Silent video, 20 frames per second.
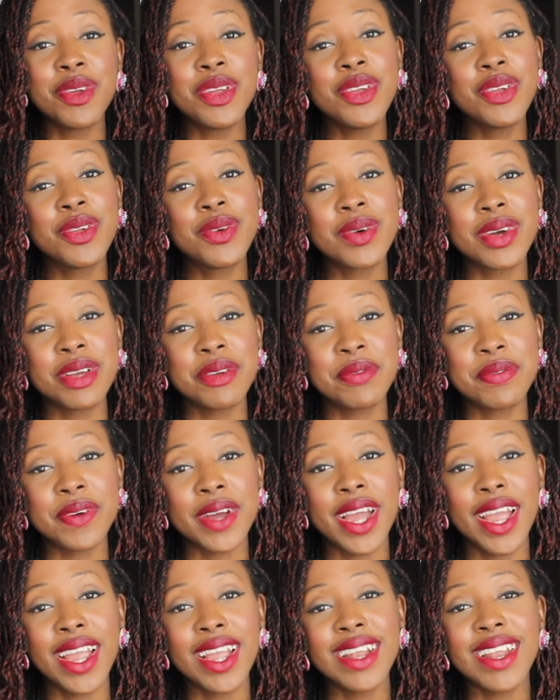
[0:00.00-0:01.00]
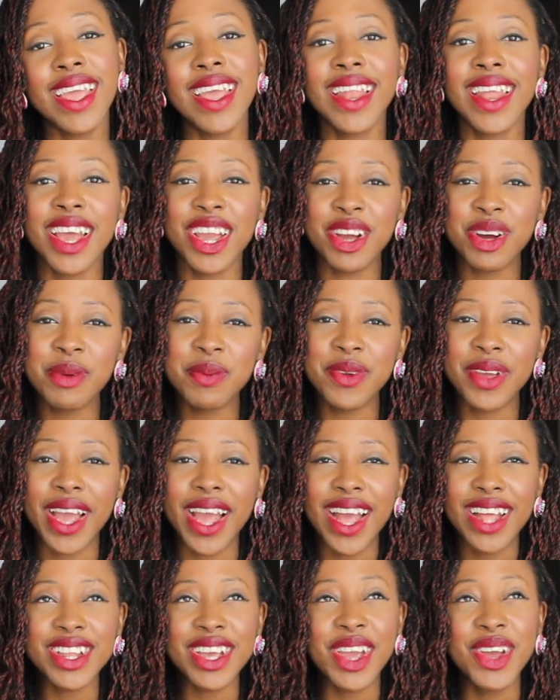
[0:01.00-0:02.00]
You're doing fine and I hope you
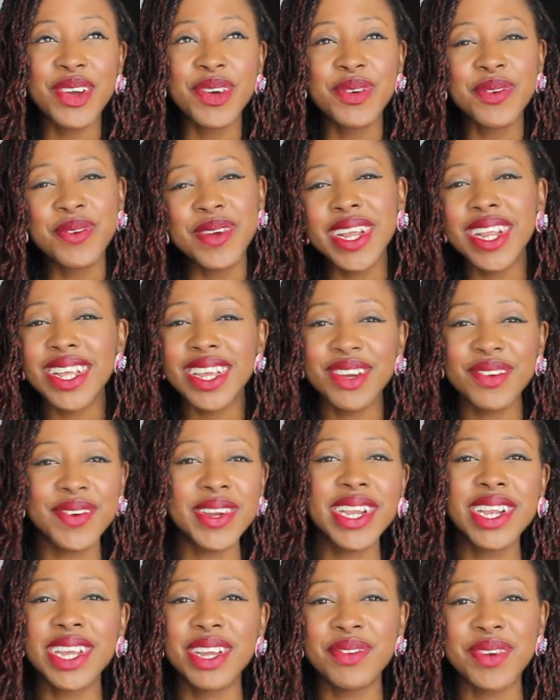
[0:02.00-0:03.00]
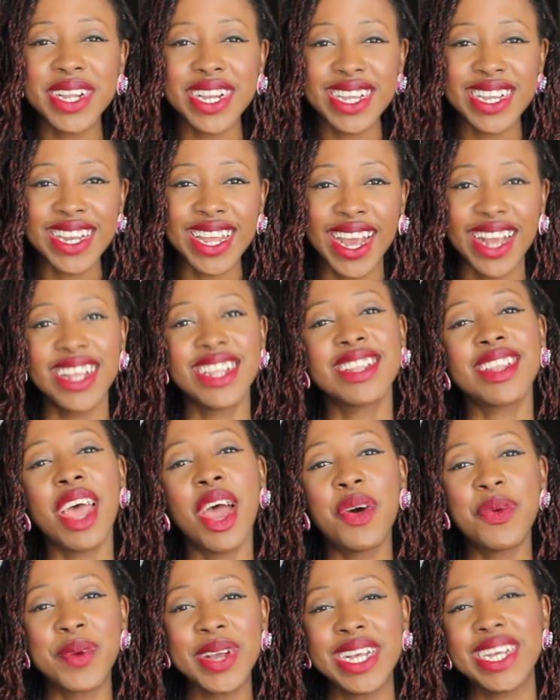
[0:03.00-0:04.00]
had a really nice
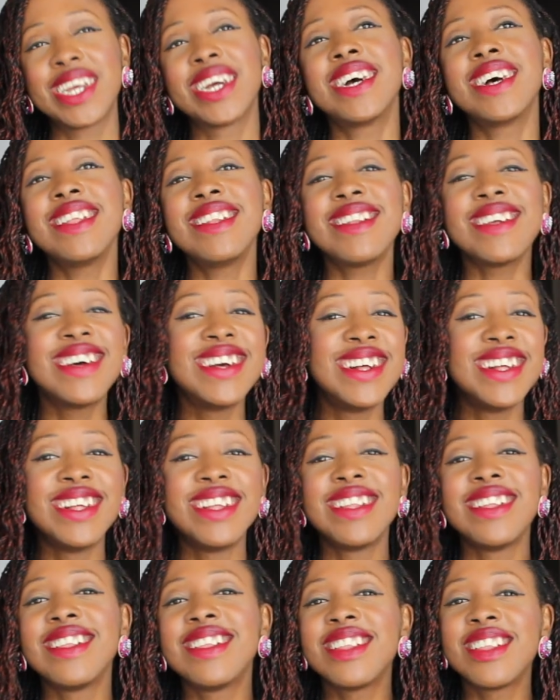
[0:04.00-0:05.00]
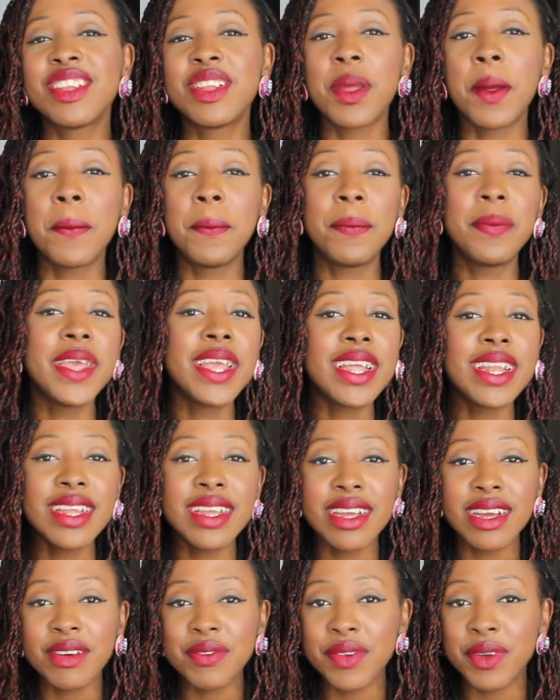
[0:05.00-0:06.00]
weekend. This is the
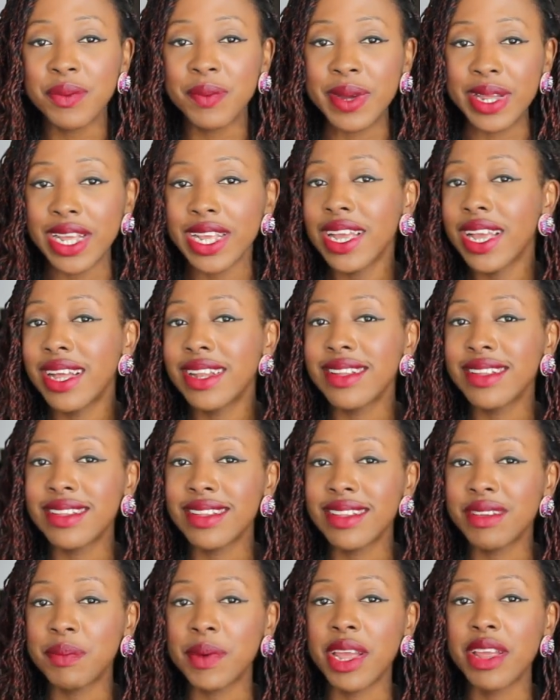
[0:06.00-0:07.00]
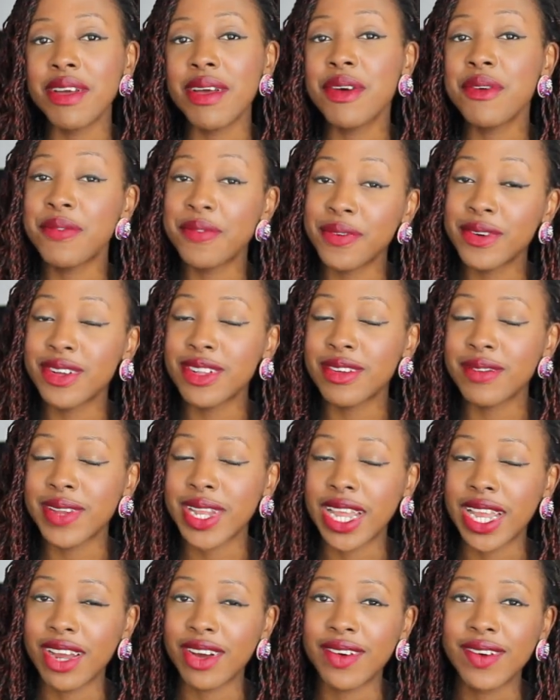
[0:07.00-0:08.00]
beginning of the week and this is my first
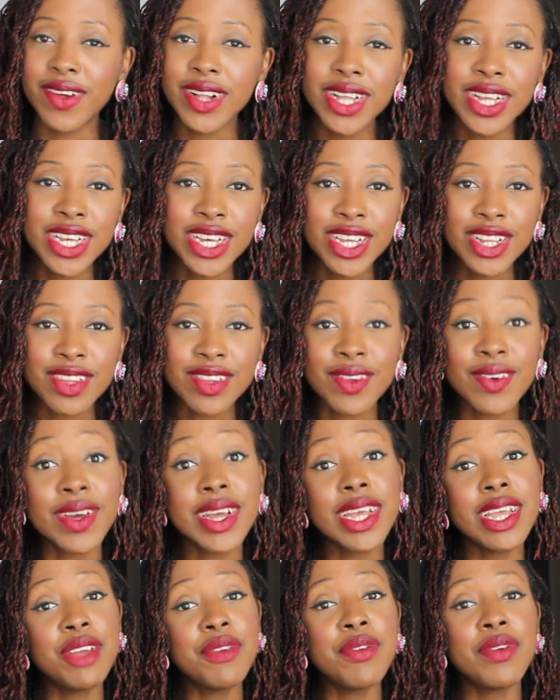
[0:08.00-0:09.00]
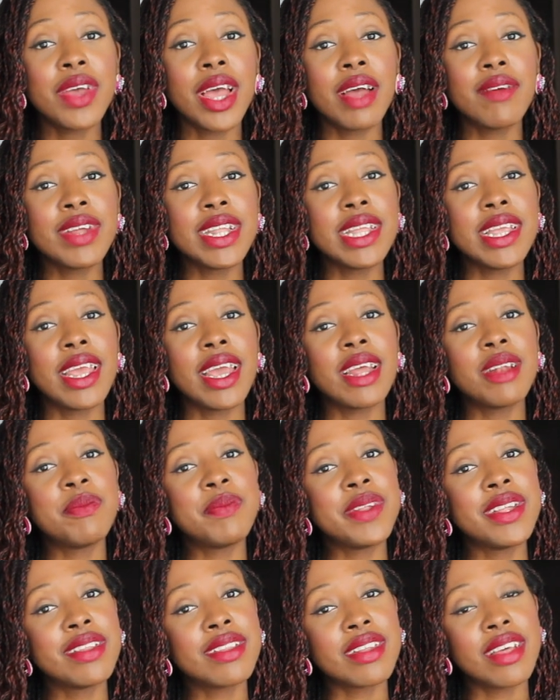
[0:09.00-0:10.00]
video. So if you haven't
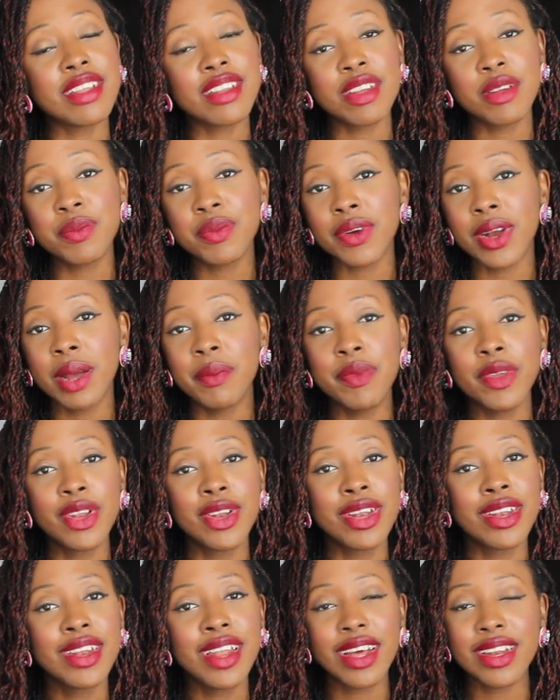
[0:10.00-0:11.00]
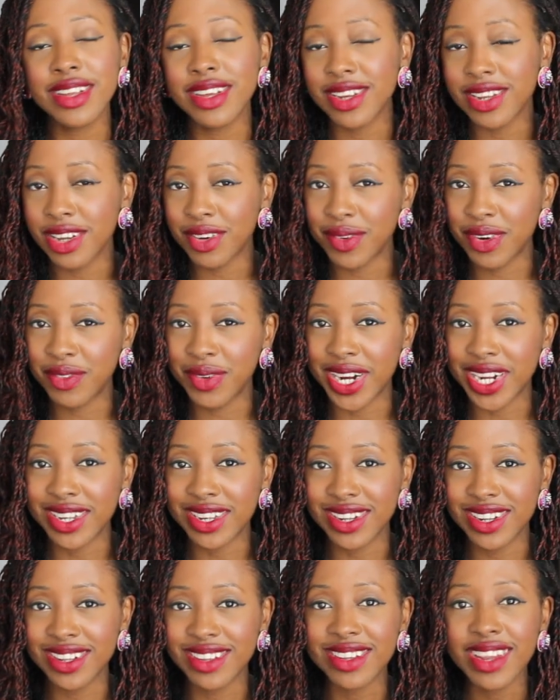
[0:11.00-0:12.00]
yet, please subscribe, you're not gonna
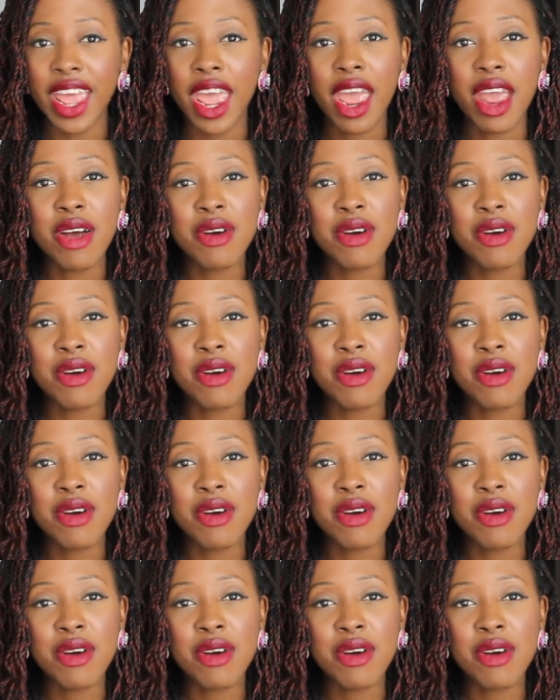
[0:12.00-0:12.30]
regret this.